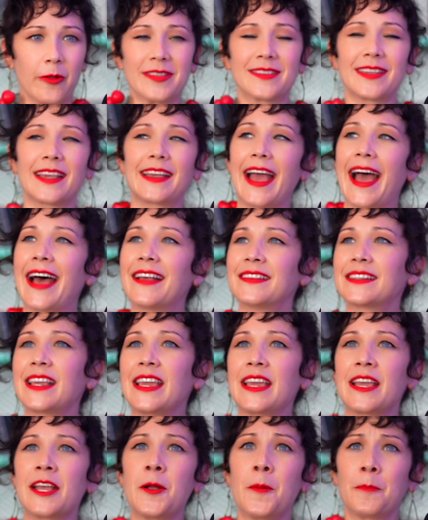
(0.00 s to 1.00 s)
It's like
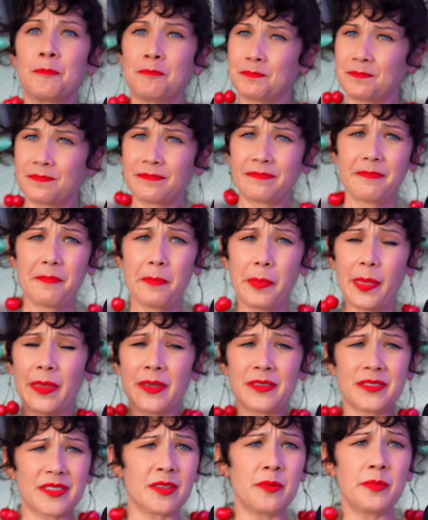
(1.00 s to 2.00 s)
asking
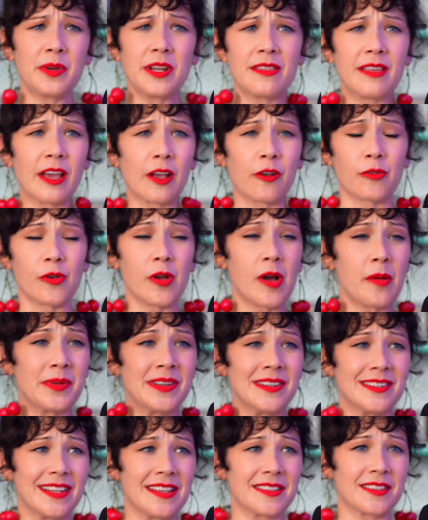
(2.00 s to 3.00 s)
somebody that grew up
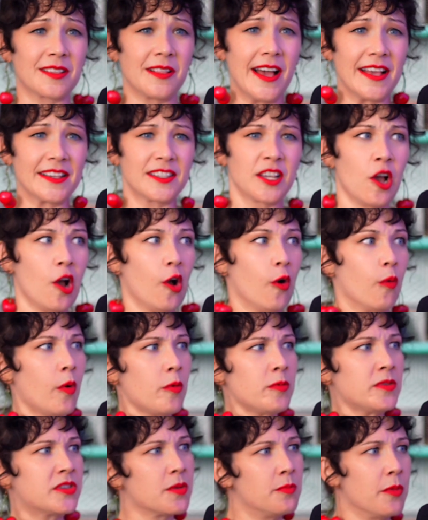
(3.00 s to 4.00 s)
in dance class,
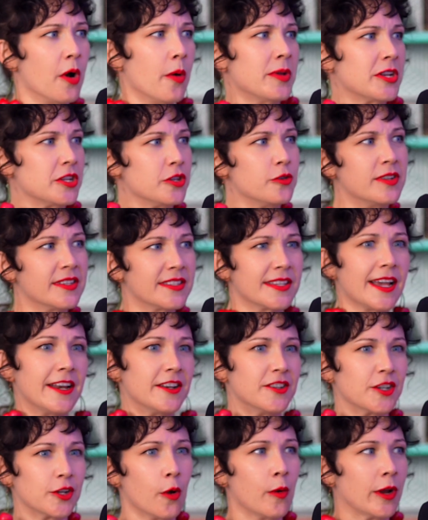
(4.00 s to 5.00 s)
what was the moment you
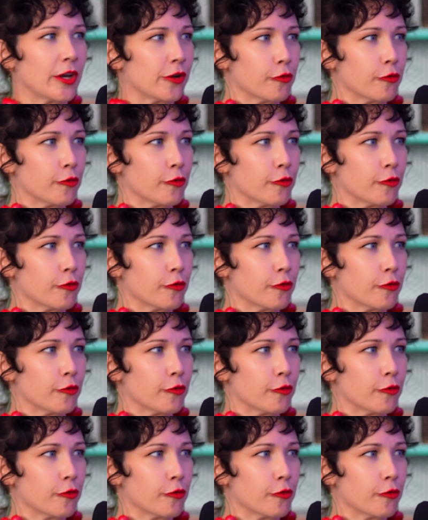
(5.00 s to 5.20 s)
decided to go in